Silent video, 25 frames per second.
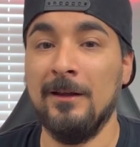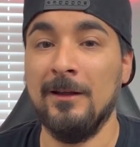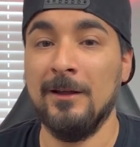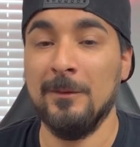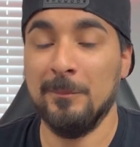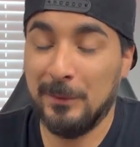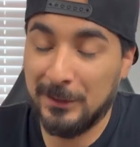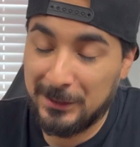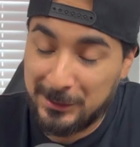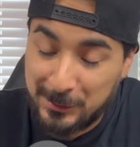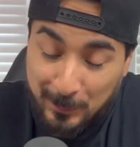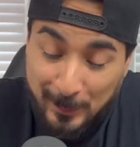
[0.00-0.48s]

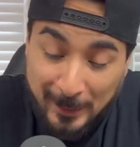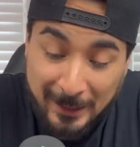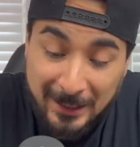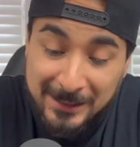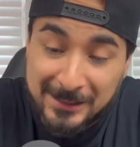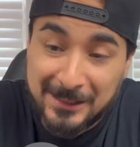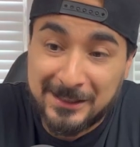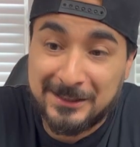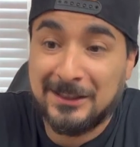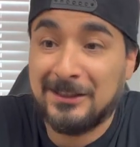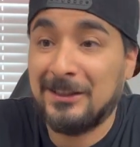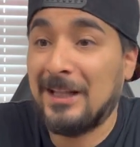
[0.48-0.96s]
But it's
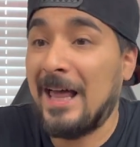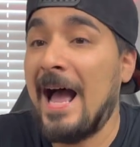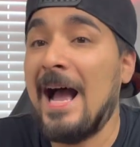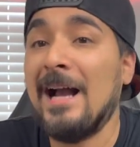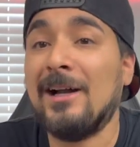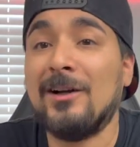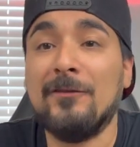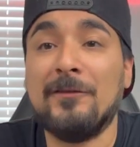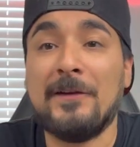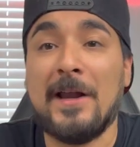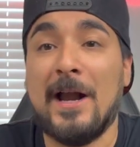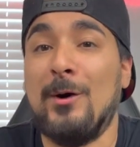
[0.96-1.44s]
because it's the
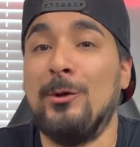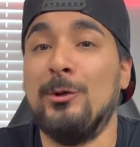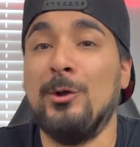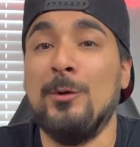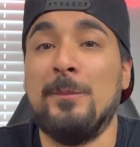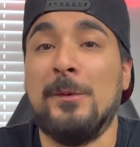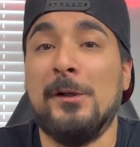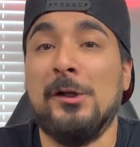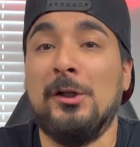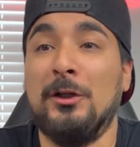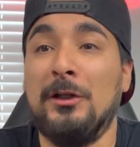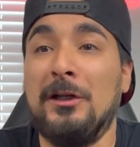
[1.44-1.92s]
lack of
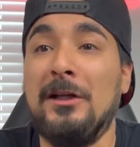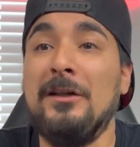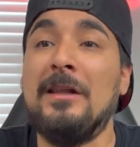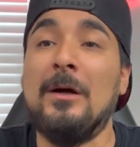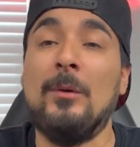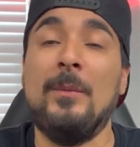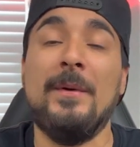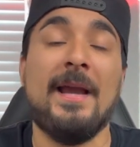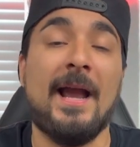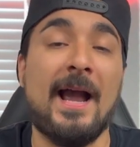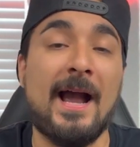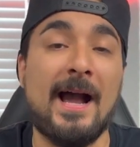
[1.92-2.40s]
accountability
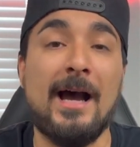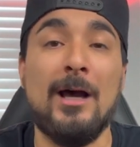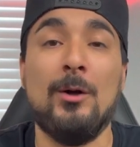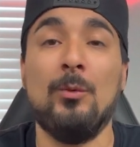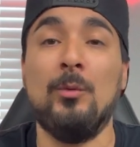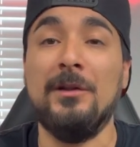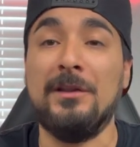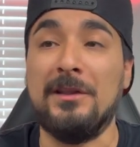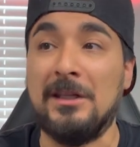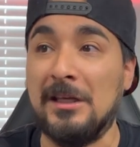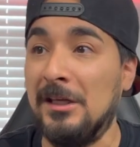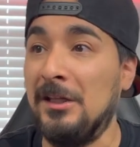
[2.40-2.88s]
that we had
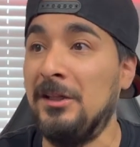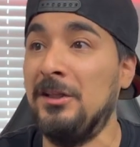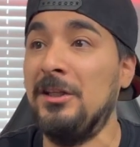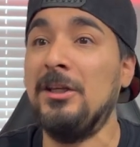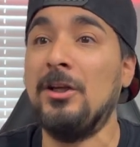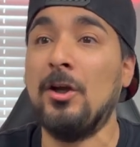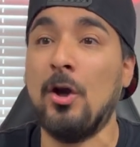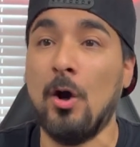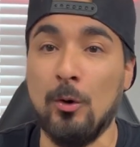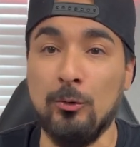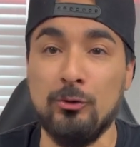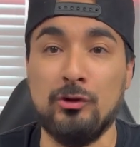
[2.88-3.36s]
within the
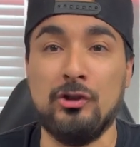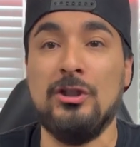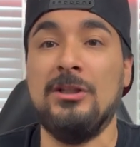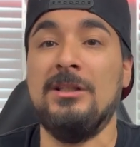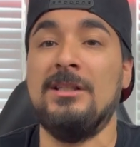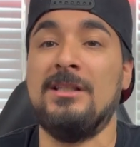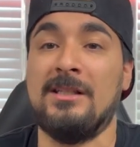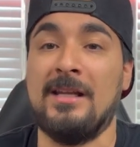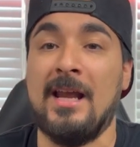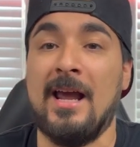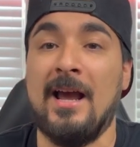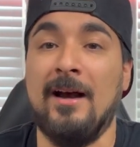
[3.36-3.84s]
coaching
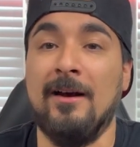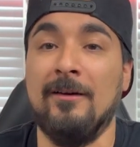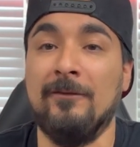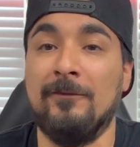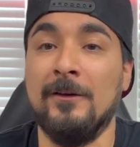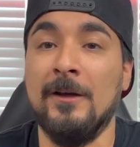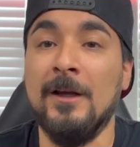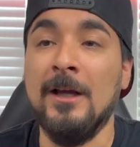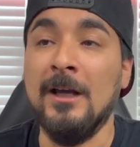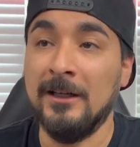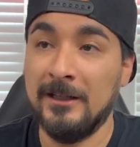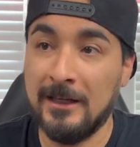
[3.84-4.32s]

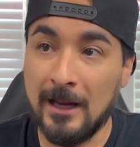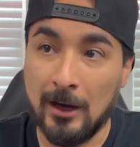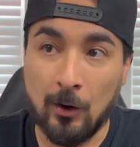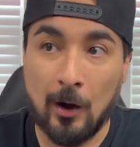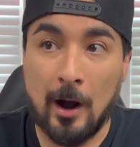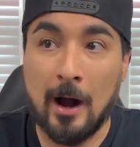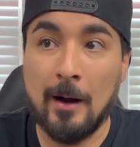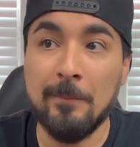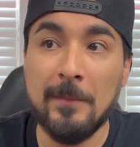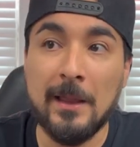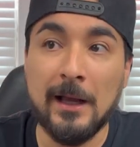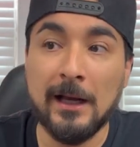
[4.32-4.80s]
staff. Now,
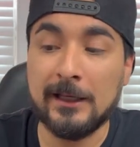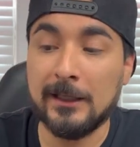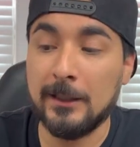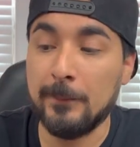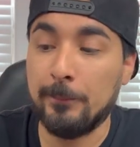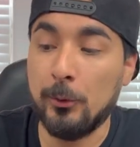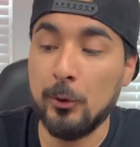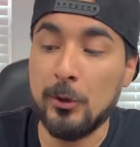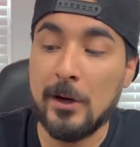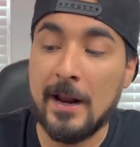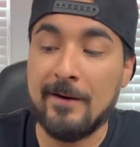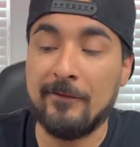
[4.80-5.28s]
I'm not going
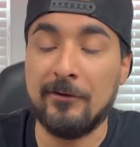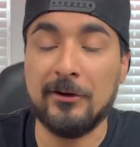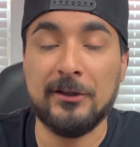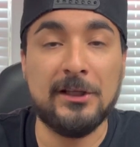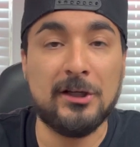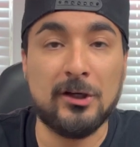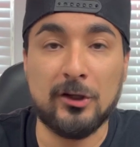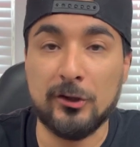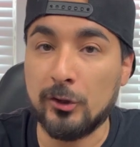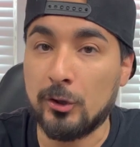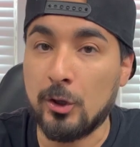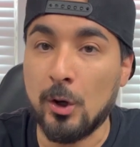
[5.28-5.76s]
to put
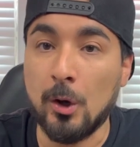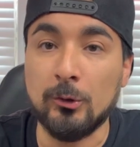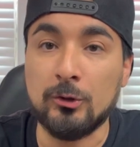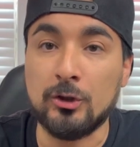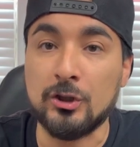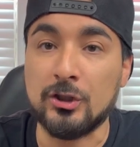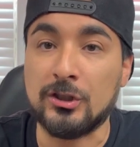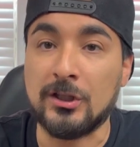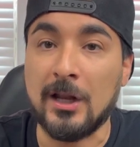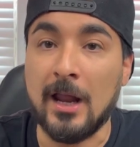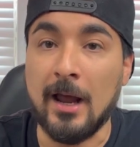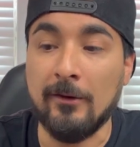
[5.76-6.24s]
everything on the
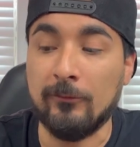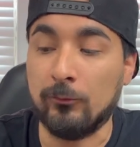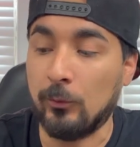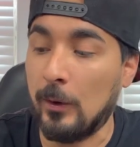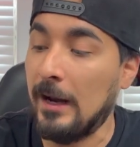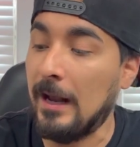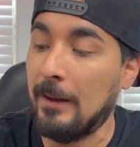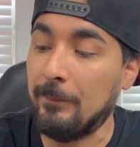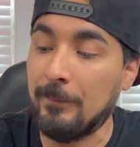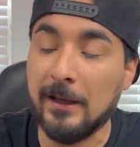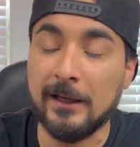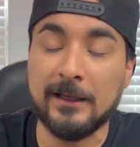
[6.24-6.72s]
coaching staff,
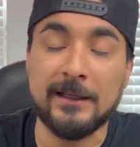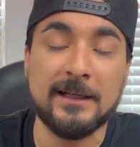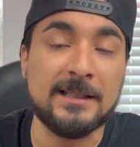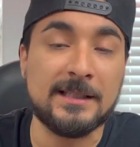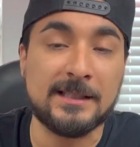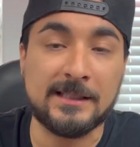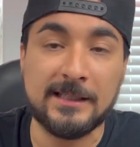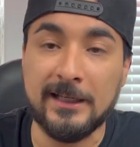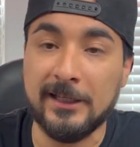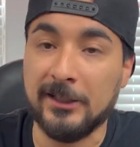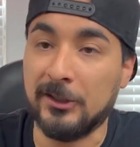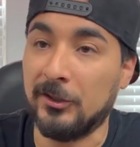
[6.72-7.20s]
right? I'm not going to
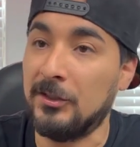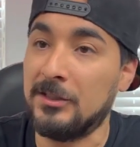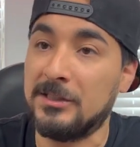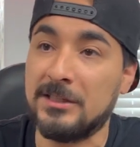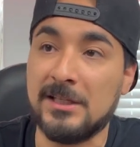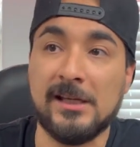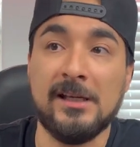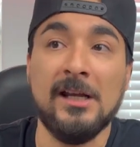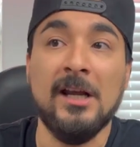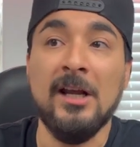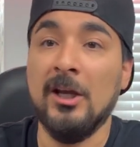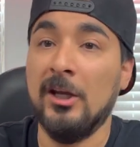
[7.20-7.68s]
sit here and
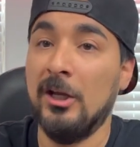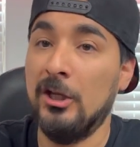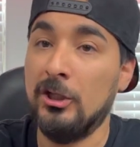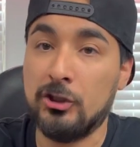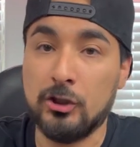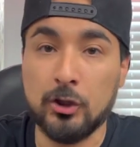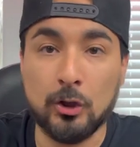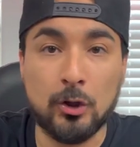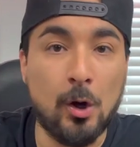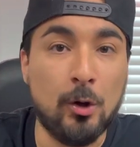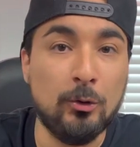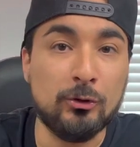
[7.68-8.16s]
say, it's
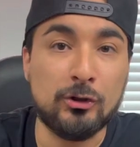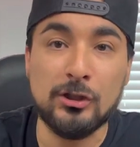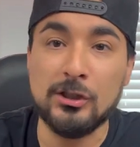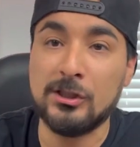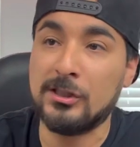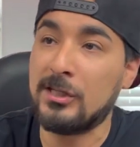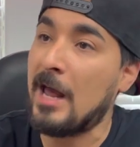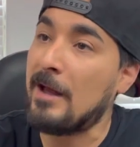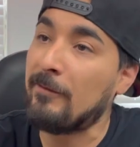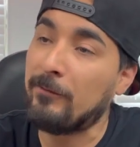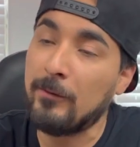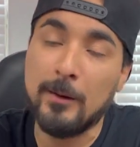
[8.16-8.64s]
the coaching
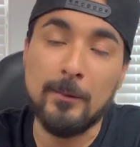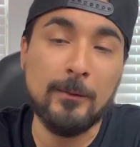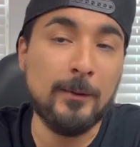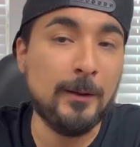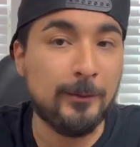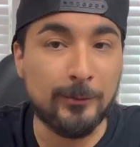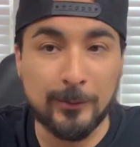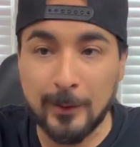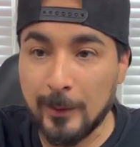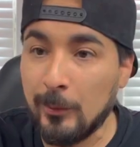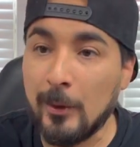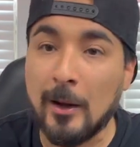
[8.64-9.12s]
staff.
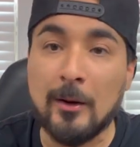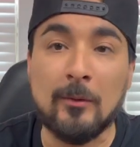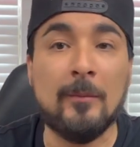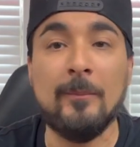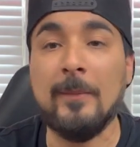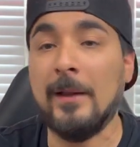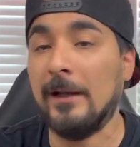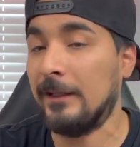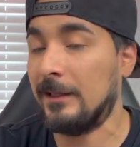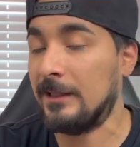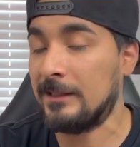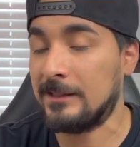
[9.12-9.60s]
I'm
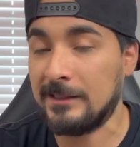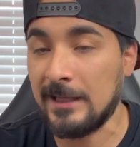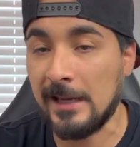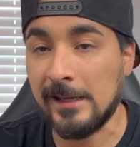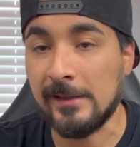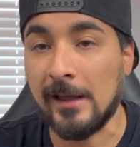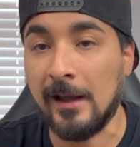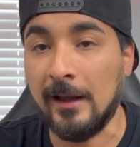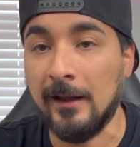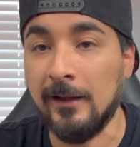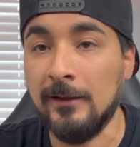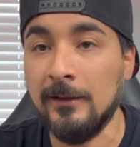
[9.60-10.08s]
not going to say
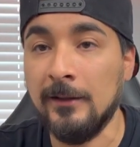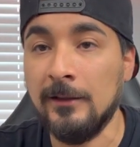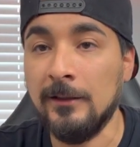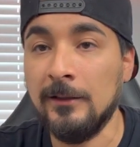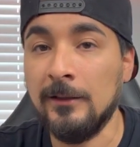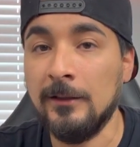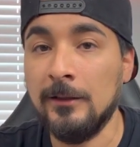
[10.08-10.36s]
that.